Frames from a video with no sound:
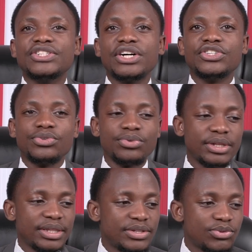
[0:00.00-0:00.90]
judge
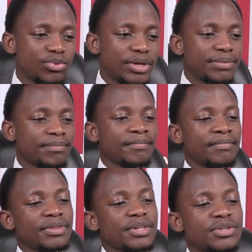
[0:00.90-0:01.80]
ruled this way.
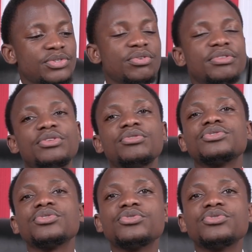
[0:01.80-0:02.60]
So they do not